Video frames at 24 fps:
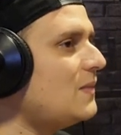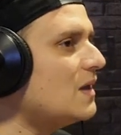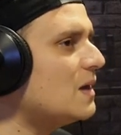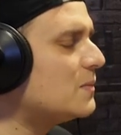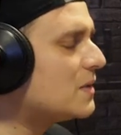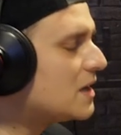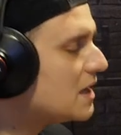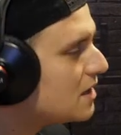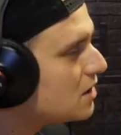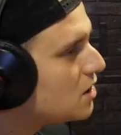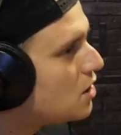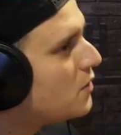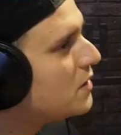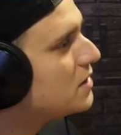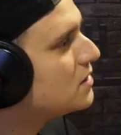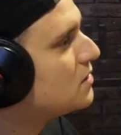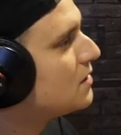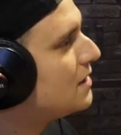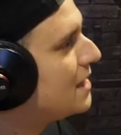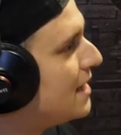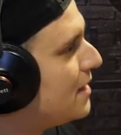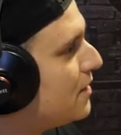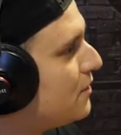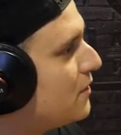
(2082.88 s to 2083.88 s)
I'm gonna go into
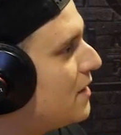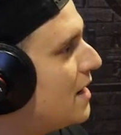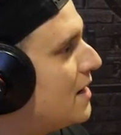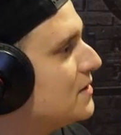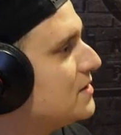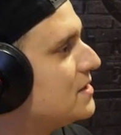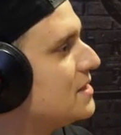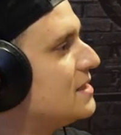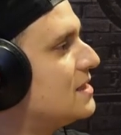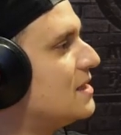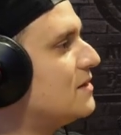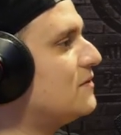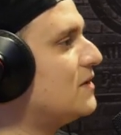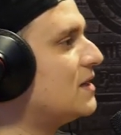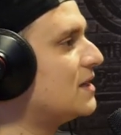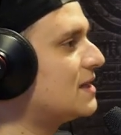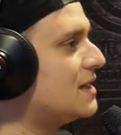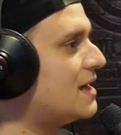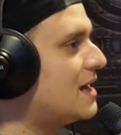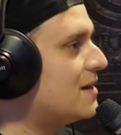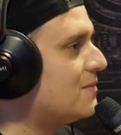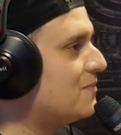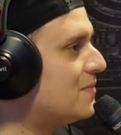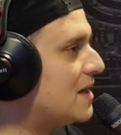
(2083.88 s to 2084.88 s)
later rounds and stuff like
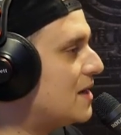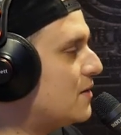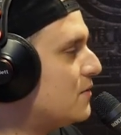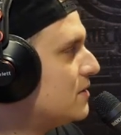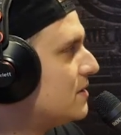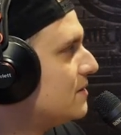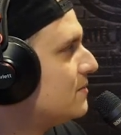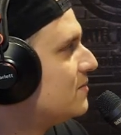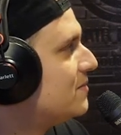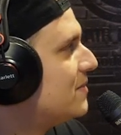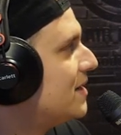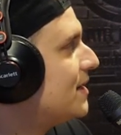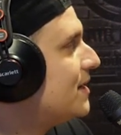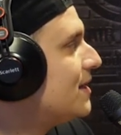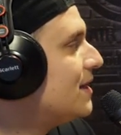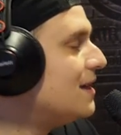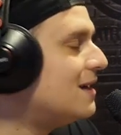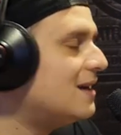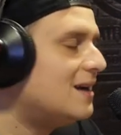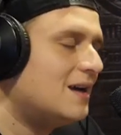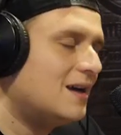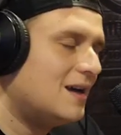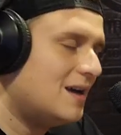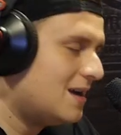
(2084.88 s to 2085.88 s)
that and play with him a bit.
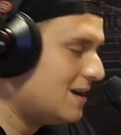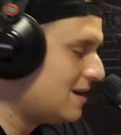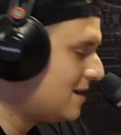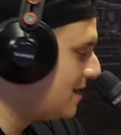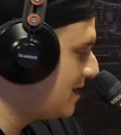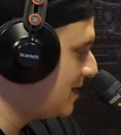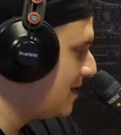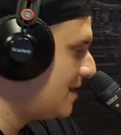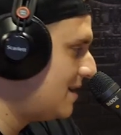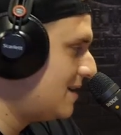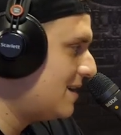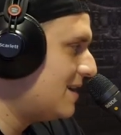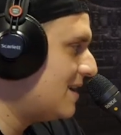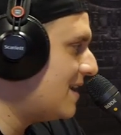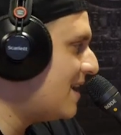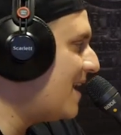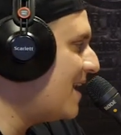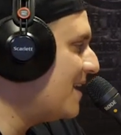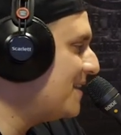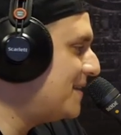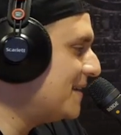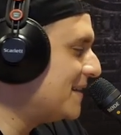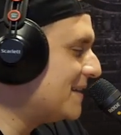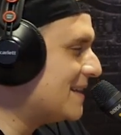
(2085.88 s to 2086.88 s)

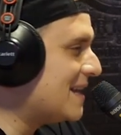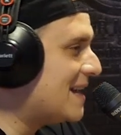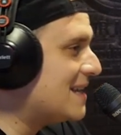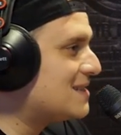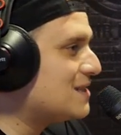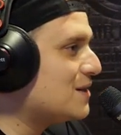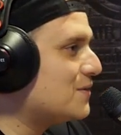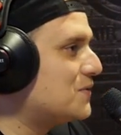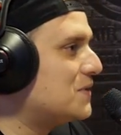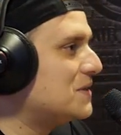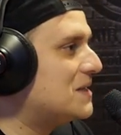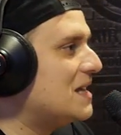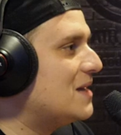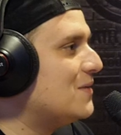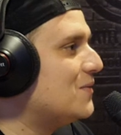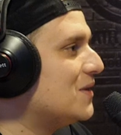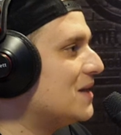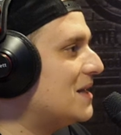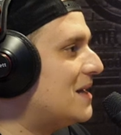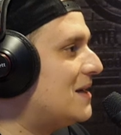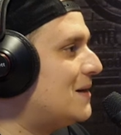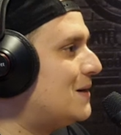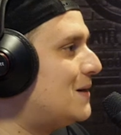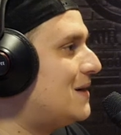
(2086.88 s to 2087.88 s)
I think that's off the table
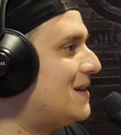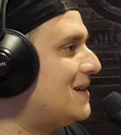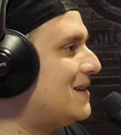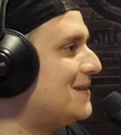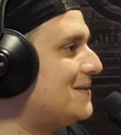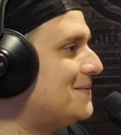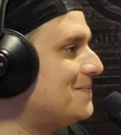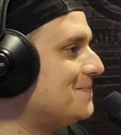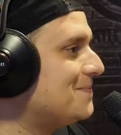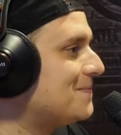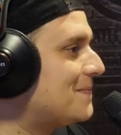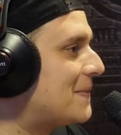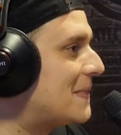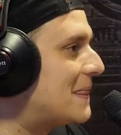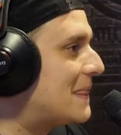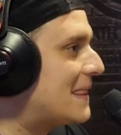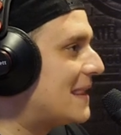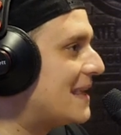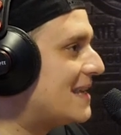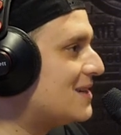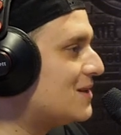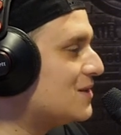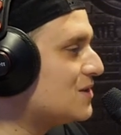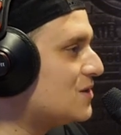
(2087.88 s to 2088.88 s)
now.
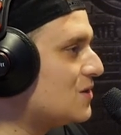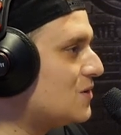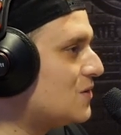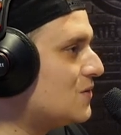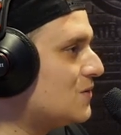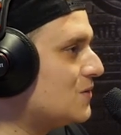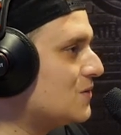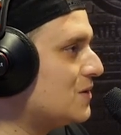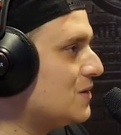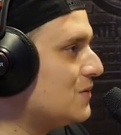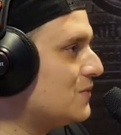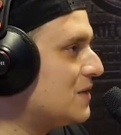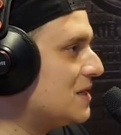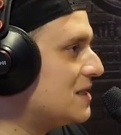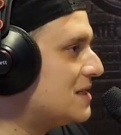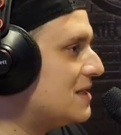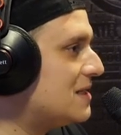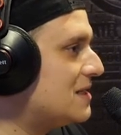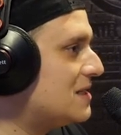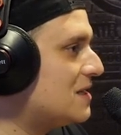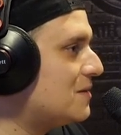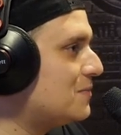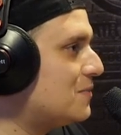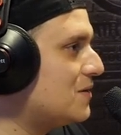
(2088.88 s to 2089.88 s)
And also the reason
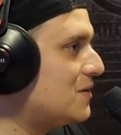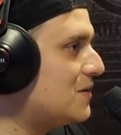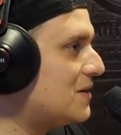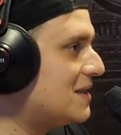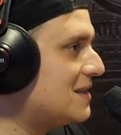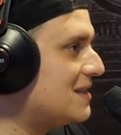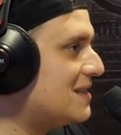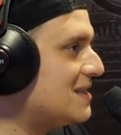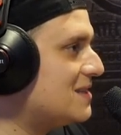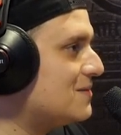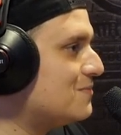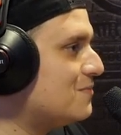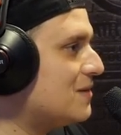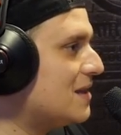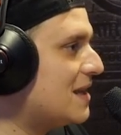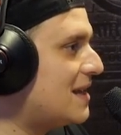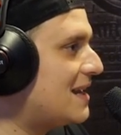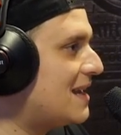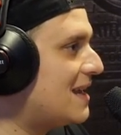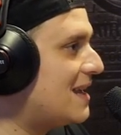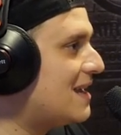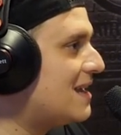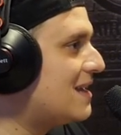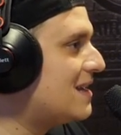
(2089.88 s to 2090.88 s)
he's uploading these
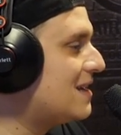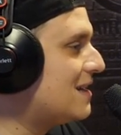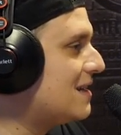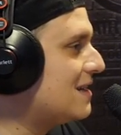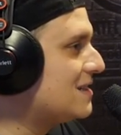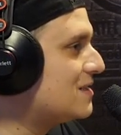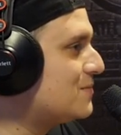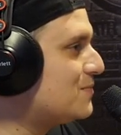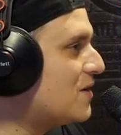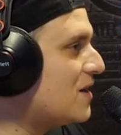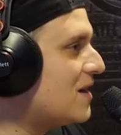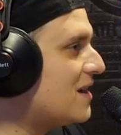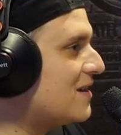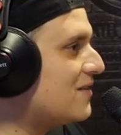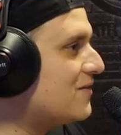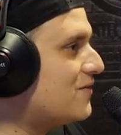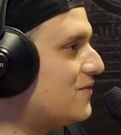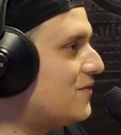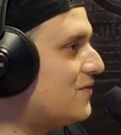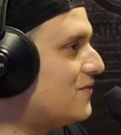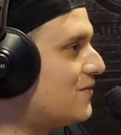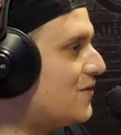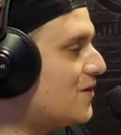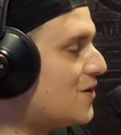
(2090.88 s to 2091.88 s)
bloody sparring
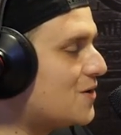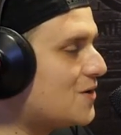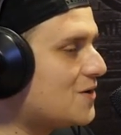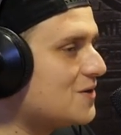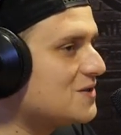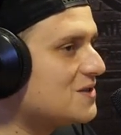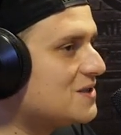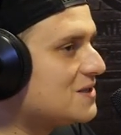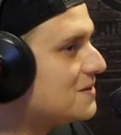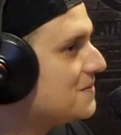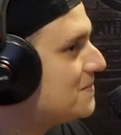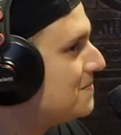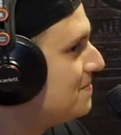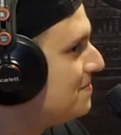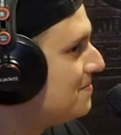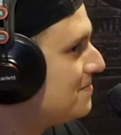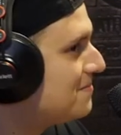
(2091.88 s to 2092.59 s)
photos.